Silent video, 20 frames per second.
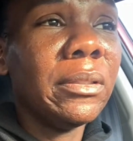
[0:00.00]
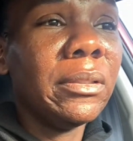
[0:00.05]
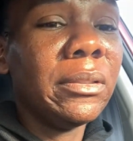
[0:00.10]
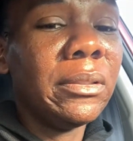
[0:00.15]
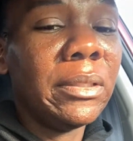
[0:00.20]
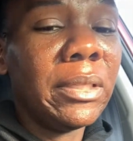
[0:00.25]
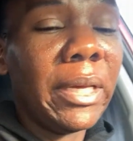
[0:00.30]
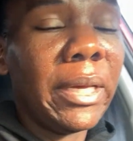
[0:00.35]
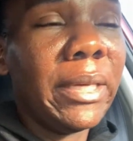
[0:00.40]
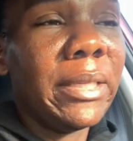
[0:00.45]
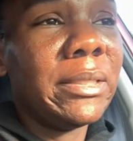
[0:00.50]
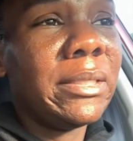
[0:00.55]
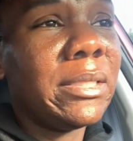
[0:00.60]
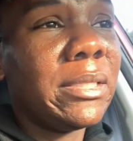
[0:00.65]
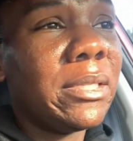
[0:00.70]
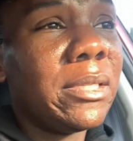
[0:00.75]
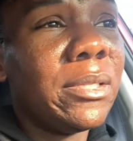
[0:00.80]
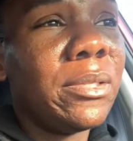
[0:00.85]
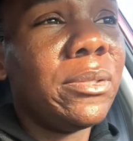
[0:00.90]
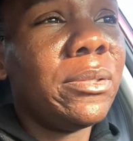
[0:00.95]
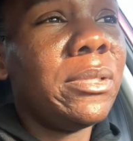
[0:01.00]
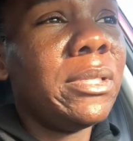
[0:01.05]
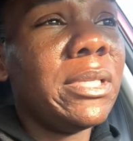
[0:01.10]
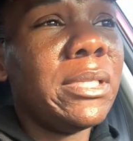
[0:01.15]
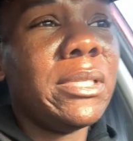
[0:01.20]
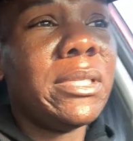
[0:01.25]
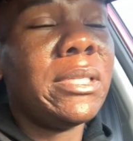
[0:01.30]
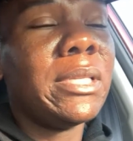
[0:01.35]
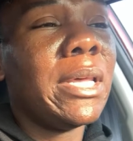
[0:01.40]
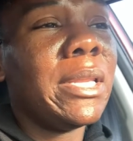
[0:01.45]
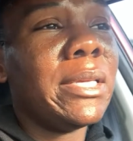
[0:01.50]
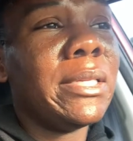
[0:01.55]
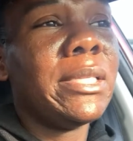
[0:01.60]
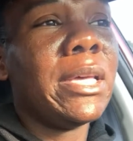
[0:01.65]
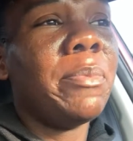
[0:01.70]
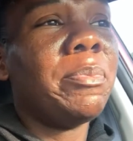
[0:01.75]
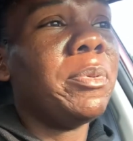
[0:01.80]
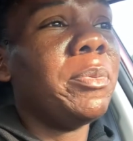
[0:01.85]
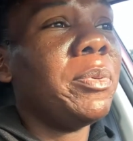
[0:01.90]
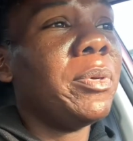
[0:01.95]
like this is this is
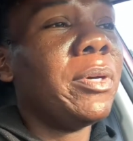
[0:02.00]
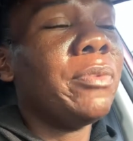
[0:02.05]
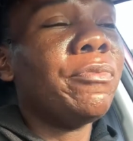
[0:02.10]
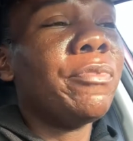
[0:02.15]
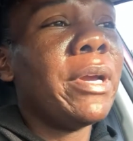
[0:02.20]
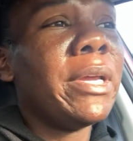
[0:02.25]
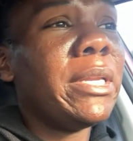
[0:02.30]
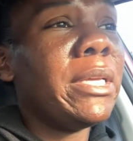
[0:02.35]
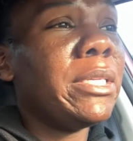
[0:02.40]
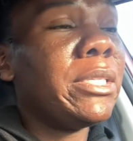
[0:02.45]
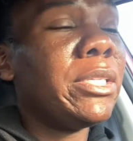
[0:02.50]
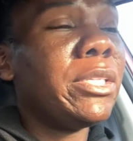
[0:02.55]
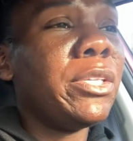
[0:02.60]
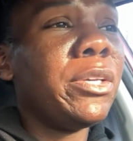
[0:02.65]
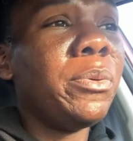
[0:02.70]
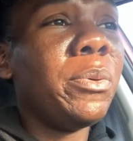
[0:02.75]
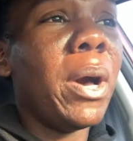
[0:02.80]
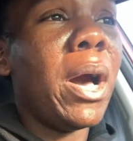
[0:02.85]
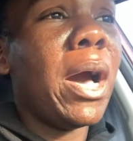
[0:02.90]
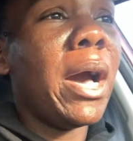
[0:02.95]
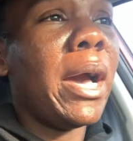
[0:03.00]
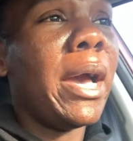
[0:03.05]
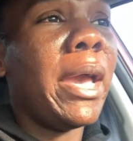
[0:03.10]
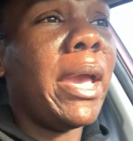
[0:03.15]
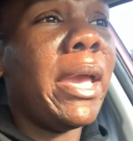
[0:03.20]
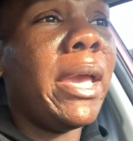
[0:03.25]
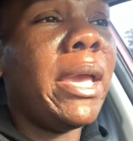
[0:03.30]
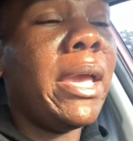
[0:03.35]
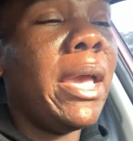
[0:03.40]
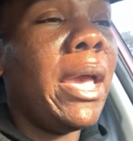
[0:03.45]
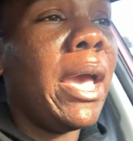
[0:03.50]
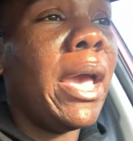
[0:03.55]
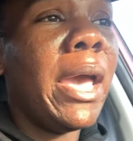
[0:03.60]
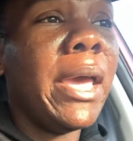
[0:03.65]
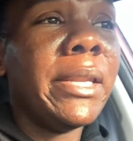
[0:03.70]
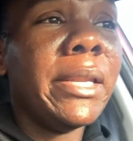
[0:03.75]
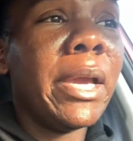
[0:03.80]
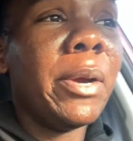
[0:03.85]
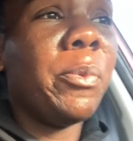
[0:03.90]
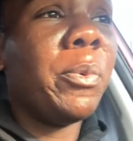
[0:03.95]
unacceptable rent is too high
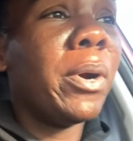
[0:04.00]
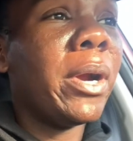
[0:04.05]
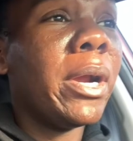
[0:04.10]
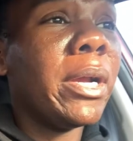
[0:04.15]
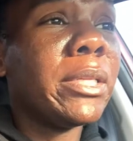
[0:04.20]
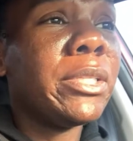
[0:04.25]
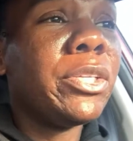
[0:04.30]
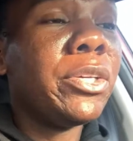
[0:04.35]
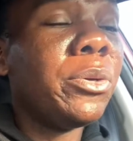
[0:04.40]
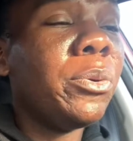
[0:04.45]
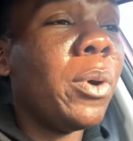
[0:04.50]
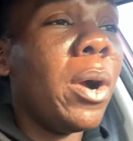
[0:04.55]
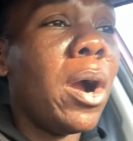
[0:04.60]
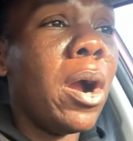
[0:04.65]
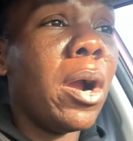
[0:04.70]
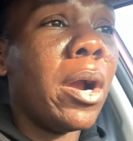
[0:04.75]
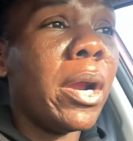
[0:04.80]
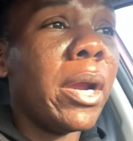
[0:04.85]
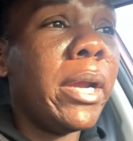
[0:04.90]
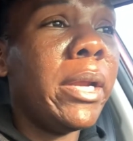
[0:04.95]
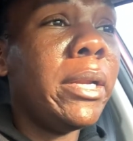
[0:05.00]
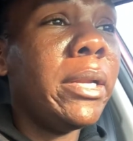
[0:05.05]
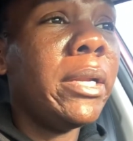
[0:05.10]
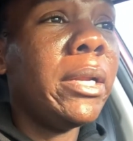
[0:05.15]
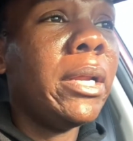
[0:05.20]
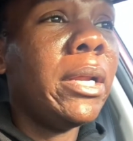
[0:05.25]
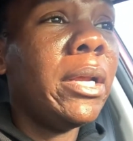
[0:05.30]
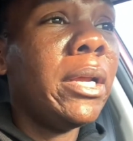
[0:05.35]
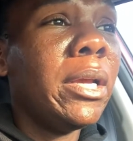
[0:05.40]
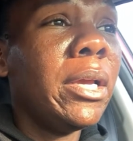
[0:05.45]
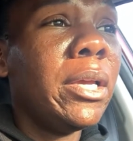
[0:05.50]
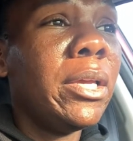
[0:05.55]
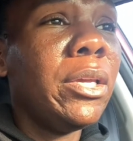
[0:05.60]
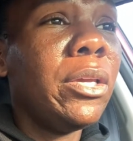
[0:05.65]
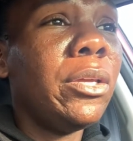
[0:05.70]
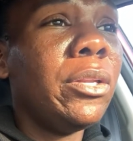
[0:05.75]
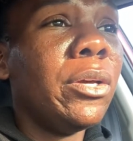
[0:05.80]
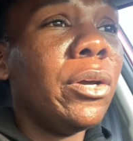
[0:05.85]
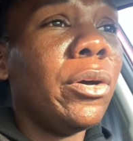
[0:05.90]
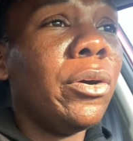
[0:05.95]
and i work too hard
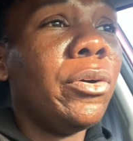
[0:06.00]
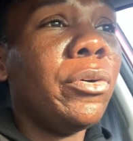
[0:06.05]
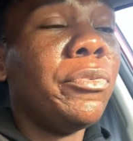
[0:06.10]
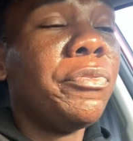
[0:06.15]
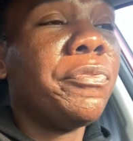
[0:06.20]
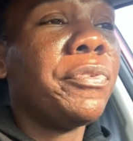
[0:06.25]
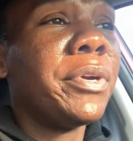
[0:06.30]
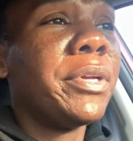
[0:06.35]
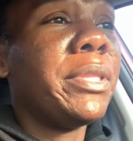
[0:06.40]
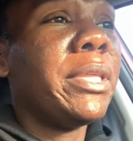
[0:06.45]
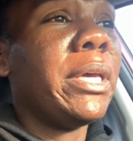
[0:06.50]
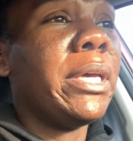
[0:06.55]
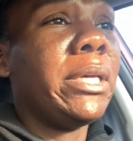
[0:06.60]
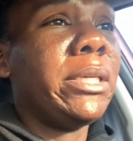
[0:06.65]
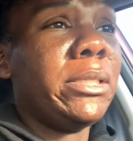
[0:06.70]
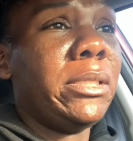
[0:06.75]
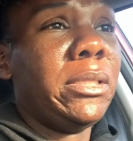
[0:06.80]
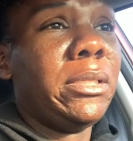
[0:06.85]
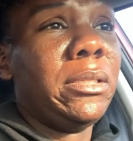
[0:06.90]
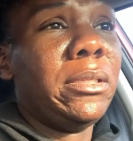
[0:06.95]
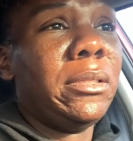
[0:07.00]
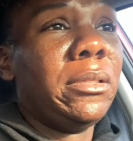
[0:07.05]
you know, for this.